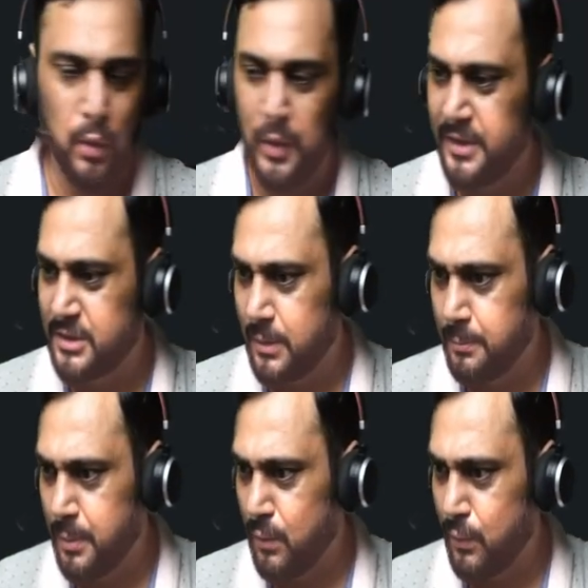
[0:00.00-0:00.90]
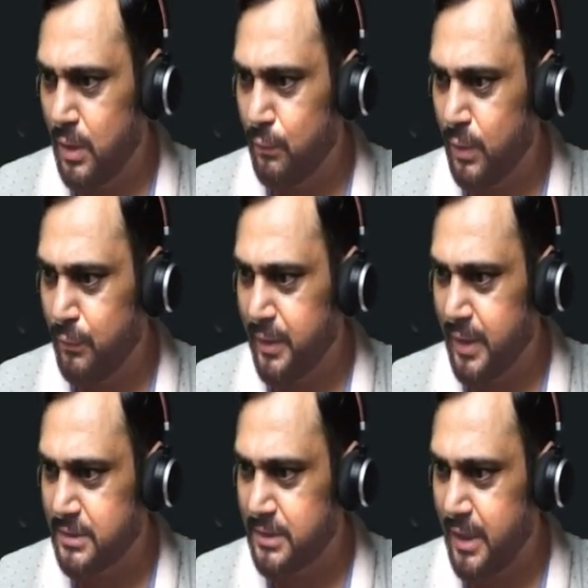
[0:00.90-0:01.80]
in simple word, what we
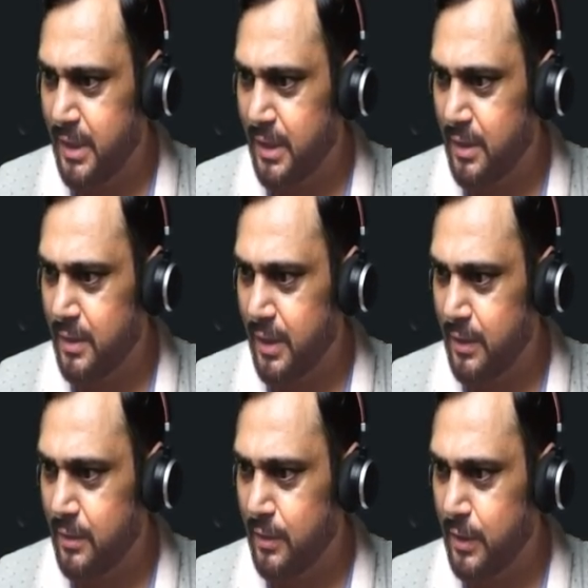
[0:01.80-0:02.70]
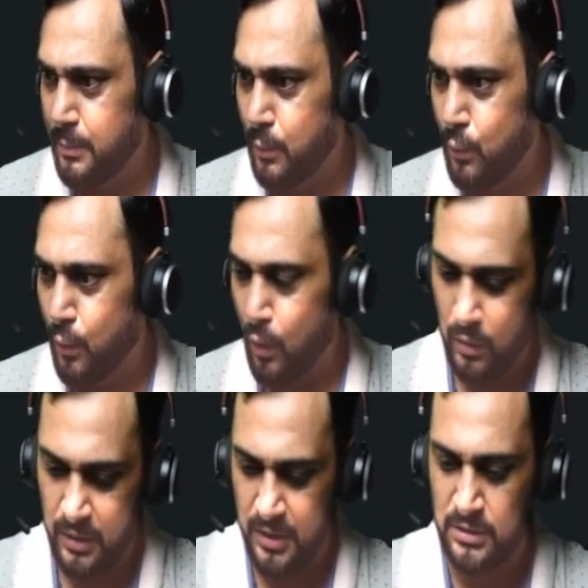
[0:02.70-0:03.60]
can say here that remove all
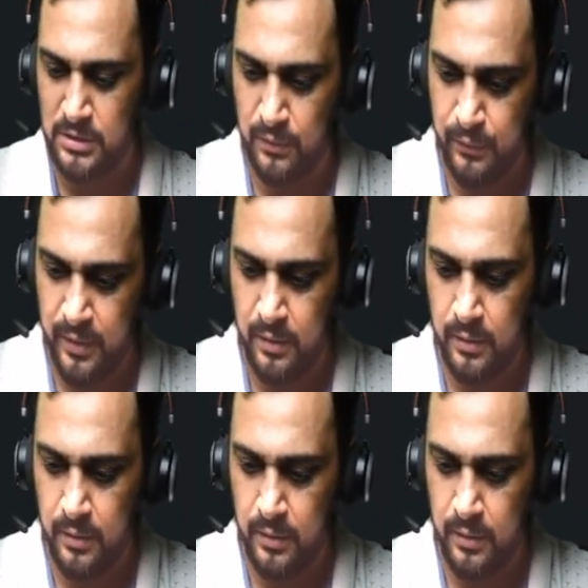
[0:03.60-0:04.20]
these stuff here